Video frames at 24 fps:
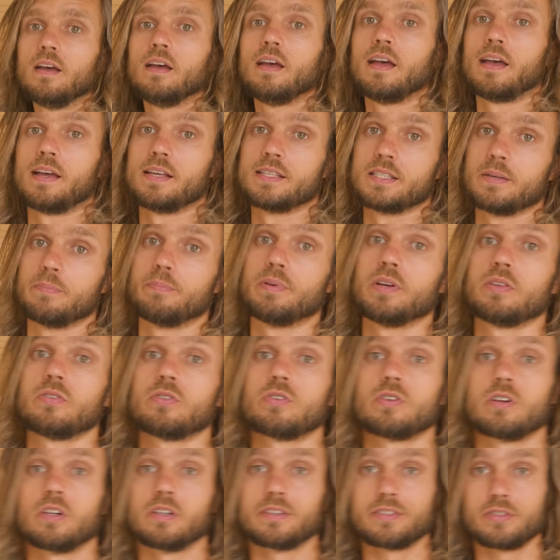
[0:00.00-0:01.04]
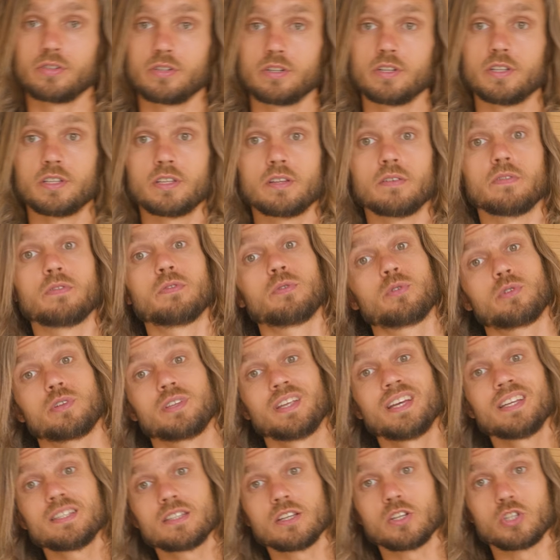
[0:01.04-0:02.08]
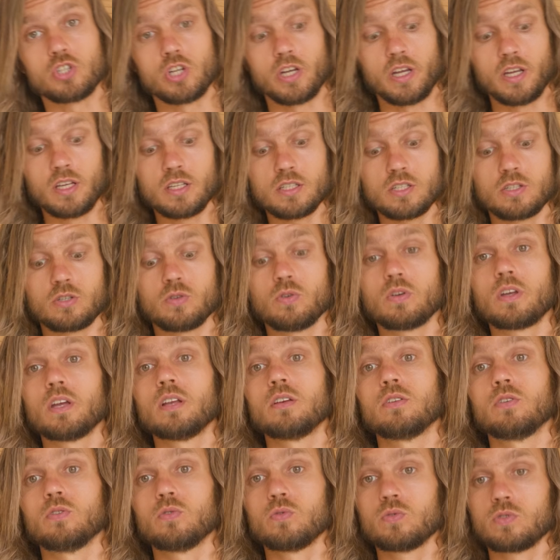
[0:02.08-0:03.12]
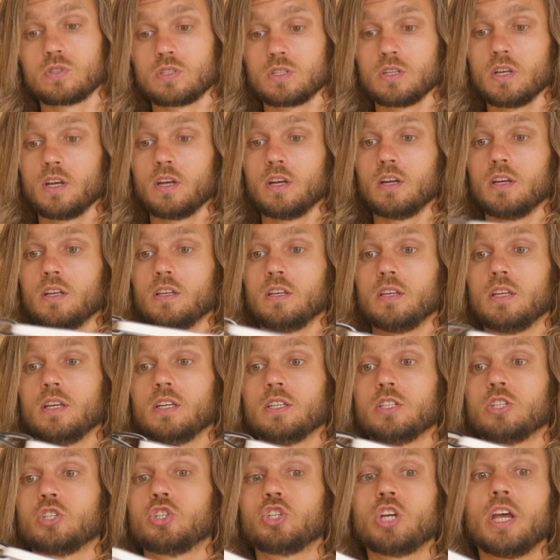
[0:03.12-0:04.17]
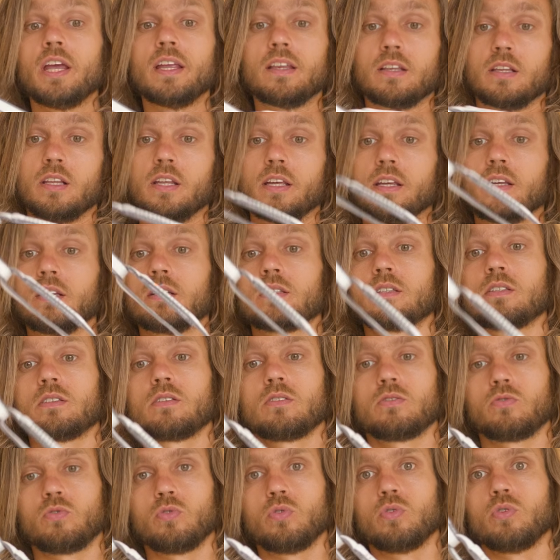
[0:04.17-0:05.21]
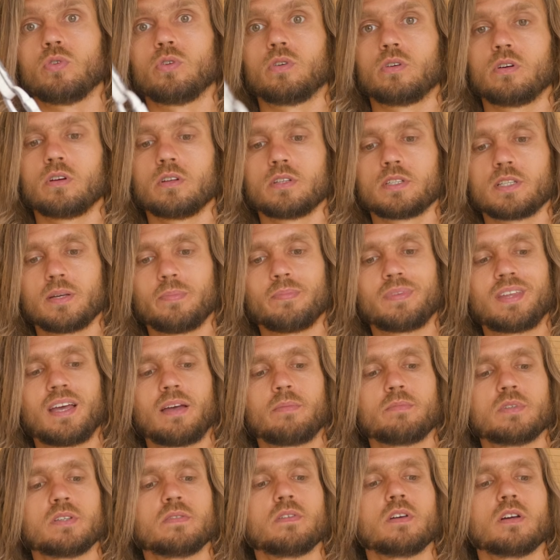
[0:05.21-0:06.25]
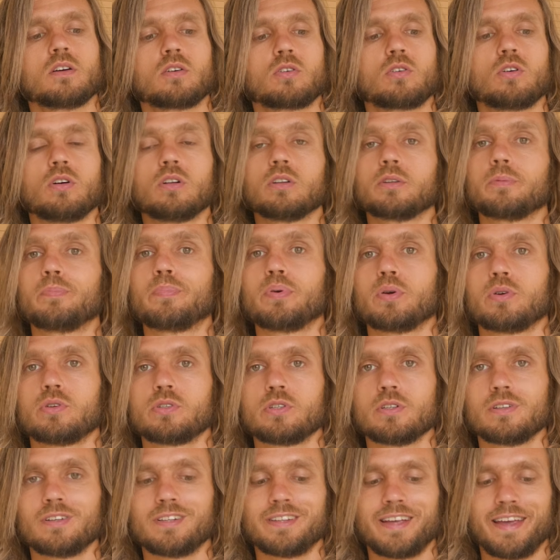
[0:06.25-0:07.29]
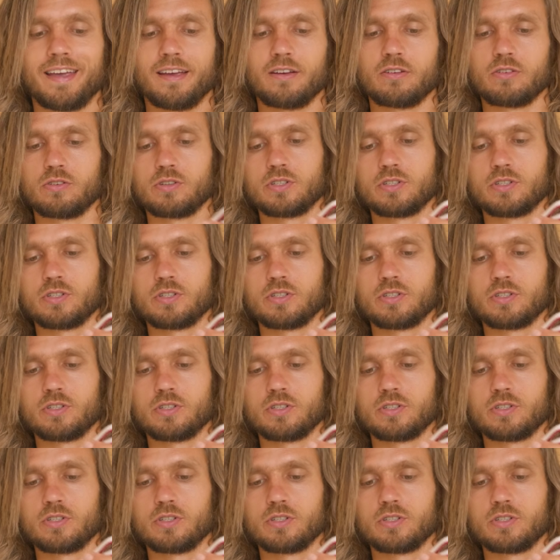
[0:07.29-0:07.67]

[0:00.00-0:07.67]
As a better alternative for daisy chains, you can use these chain links, or sometimes they are called personal anchor